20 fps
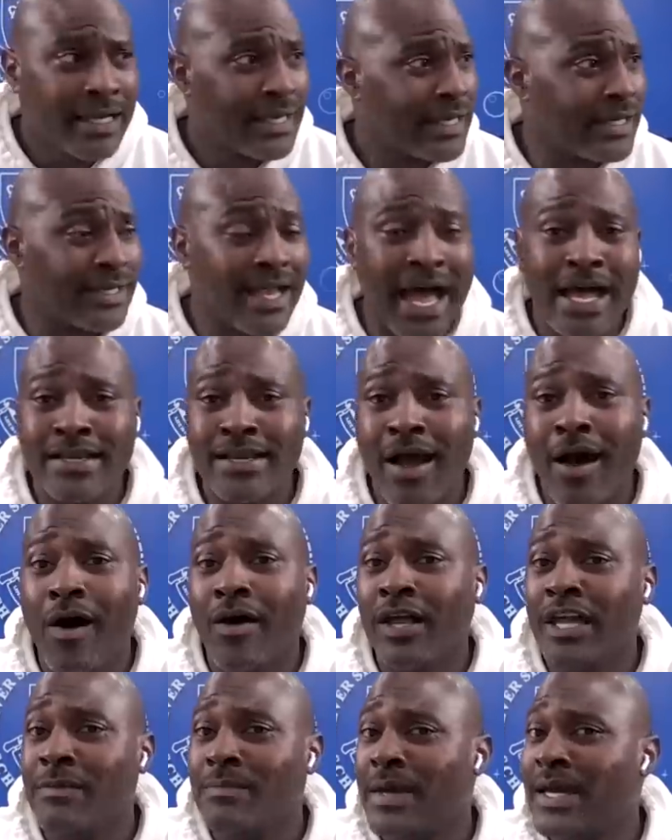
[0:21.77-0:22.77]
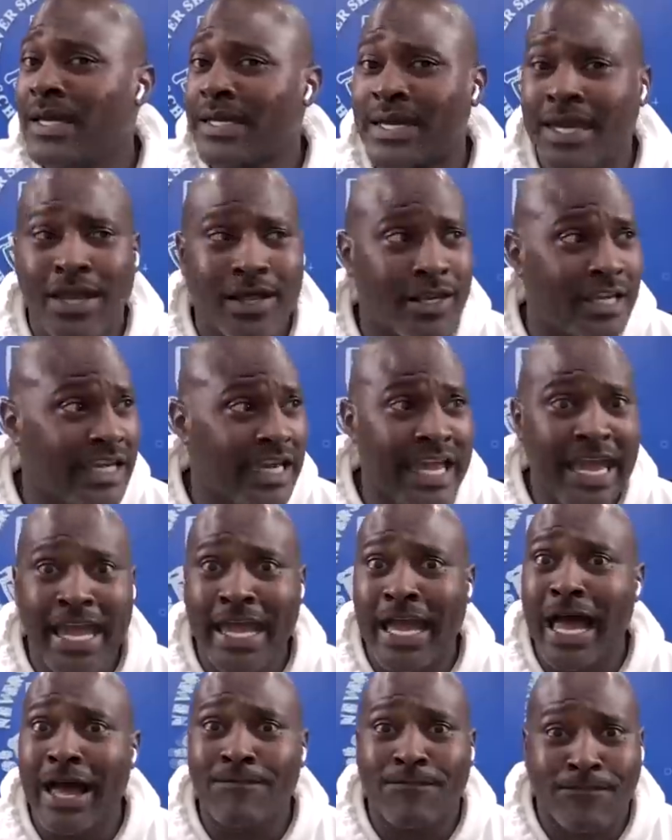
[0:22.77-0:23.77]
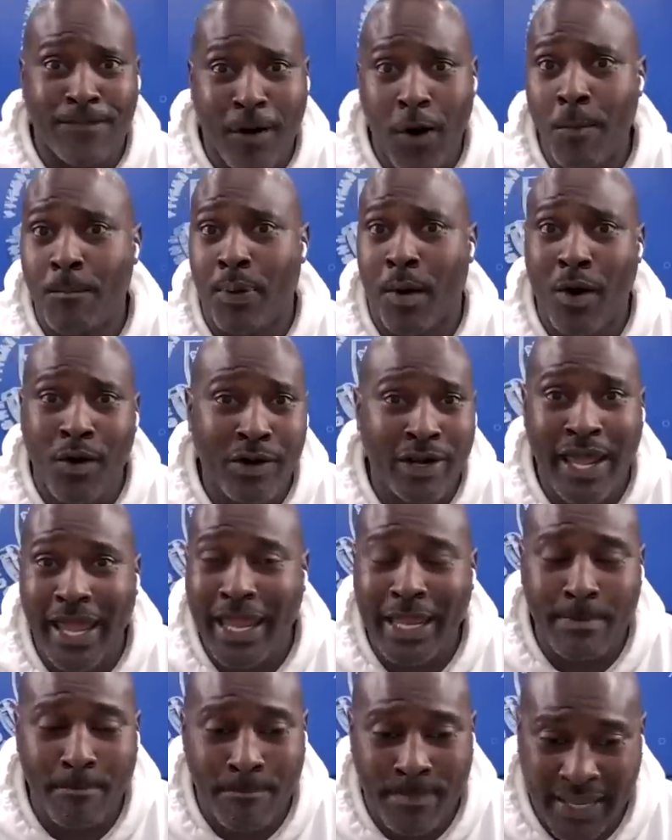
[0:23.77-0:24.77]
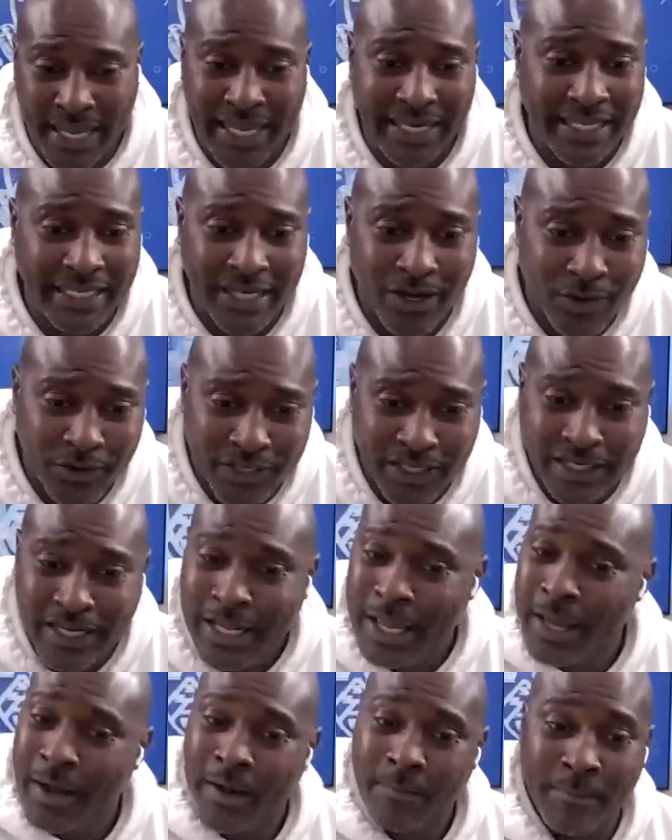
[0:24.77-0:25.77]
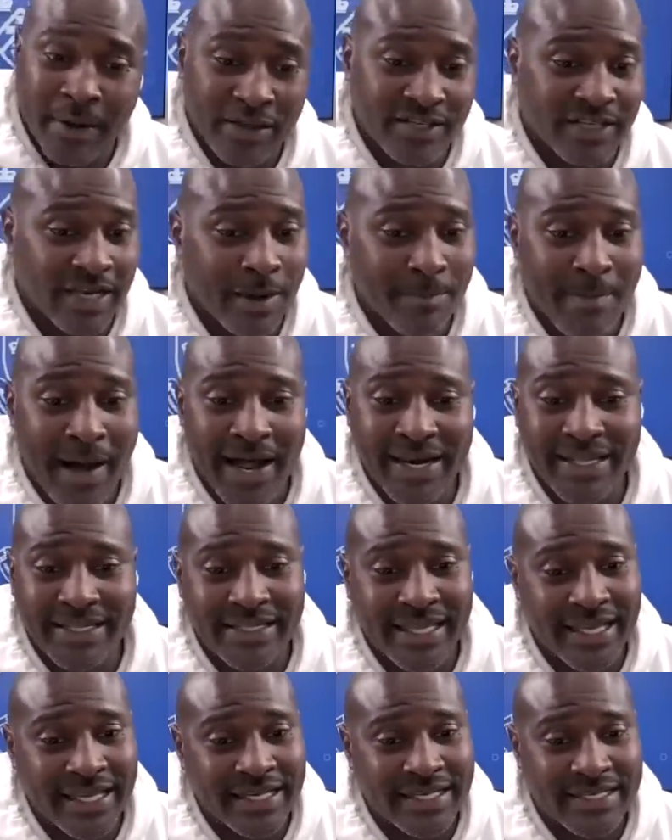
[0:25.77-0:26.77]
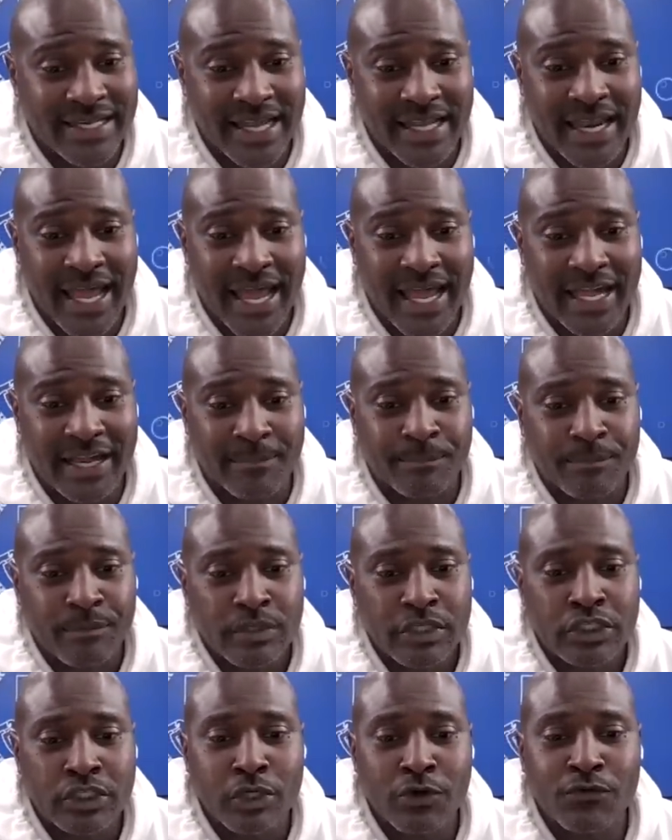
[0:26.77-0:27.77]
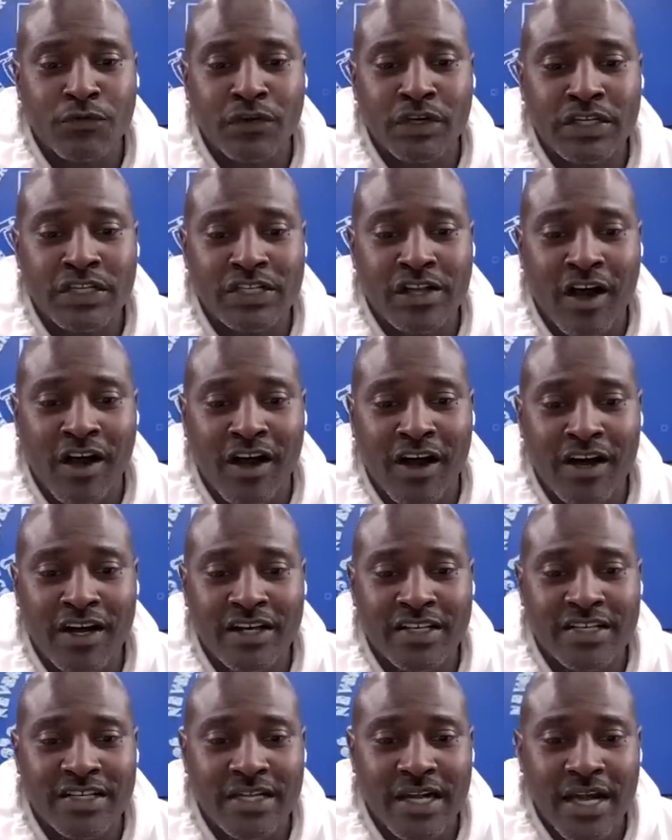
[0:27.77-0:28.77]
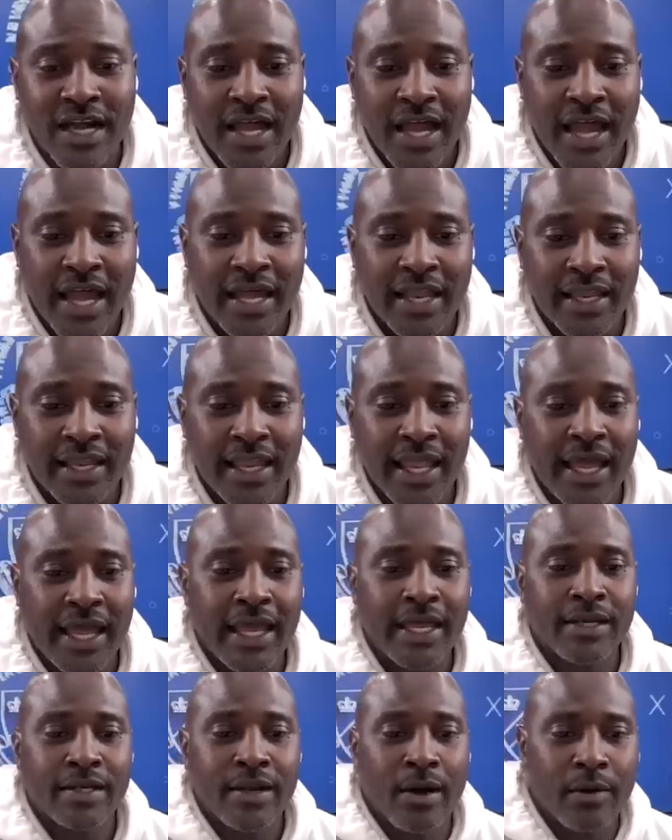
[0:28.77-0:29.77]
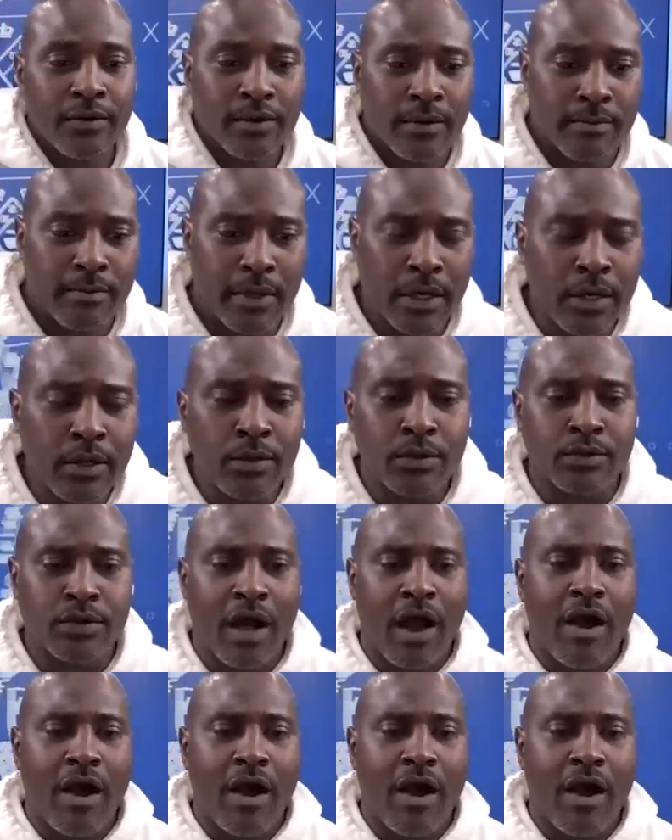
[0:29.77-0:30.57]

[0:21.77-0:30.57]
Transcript: Cause I know he been killing. He ain't got 4.8 billion on it, but somebody thinks that, hey, shoot for the stars and land on the moon.